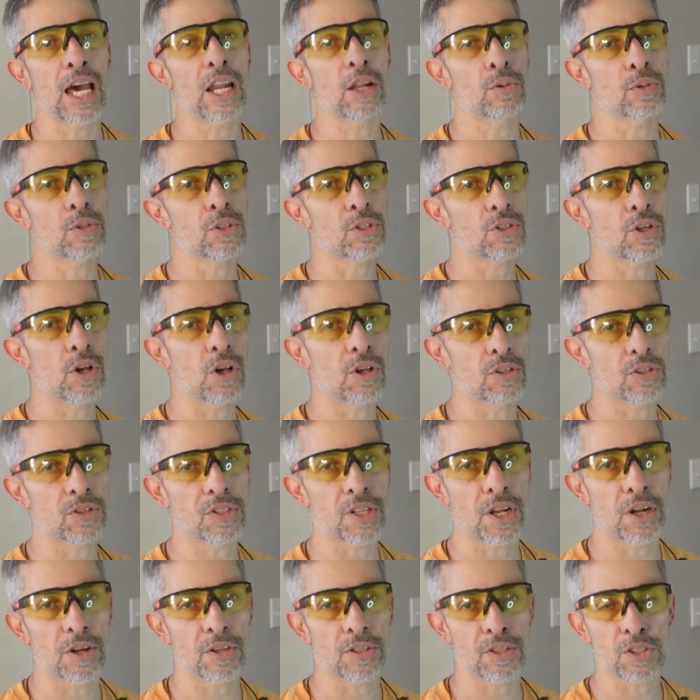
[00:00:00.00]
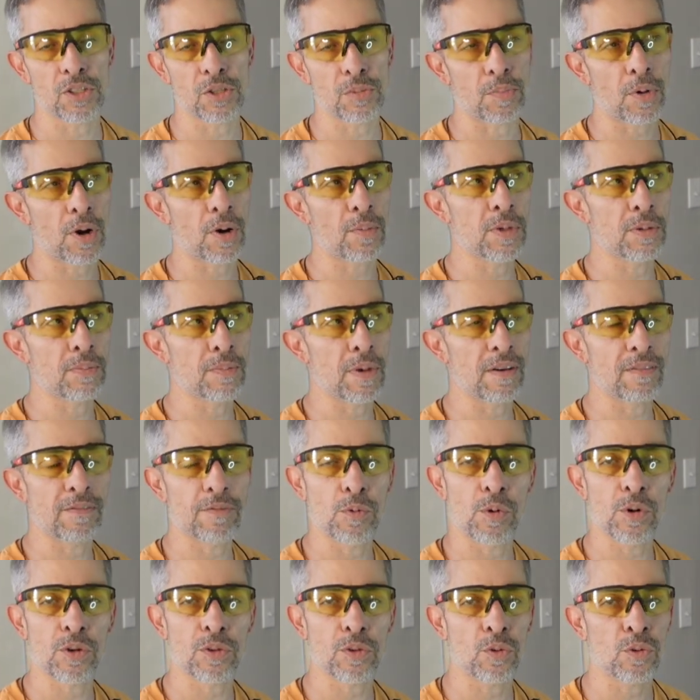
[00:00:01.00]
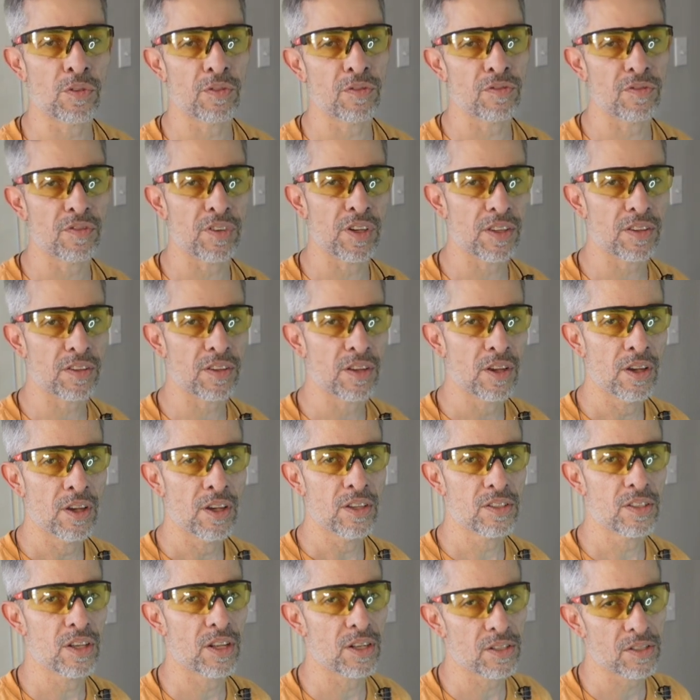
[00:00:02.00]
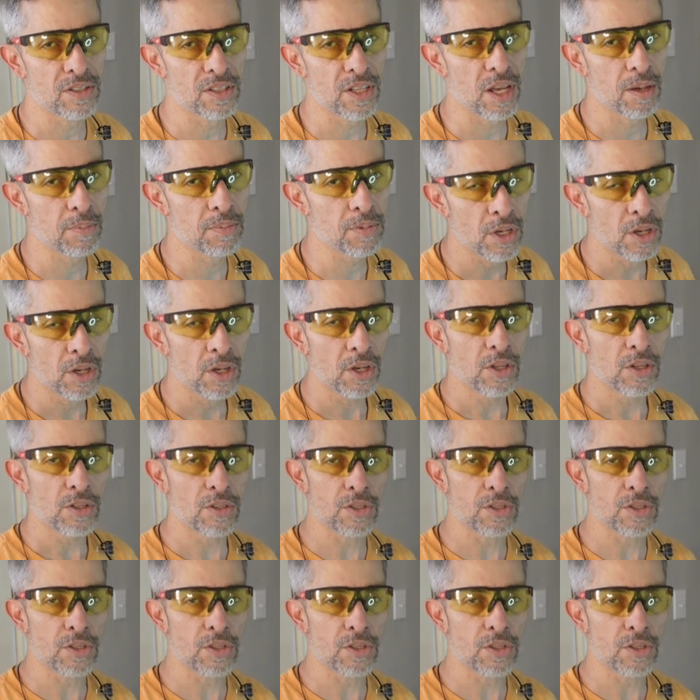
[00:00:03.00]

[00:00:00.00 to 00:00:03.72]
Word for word: how to install stairs. This will probably be my fourth or fifth set of steps.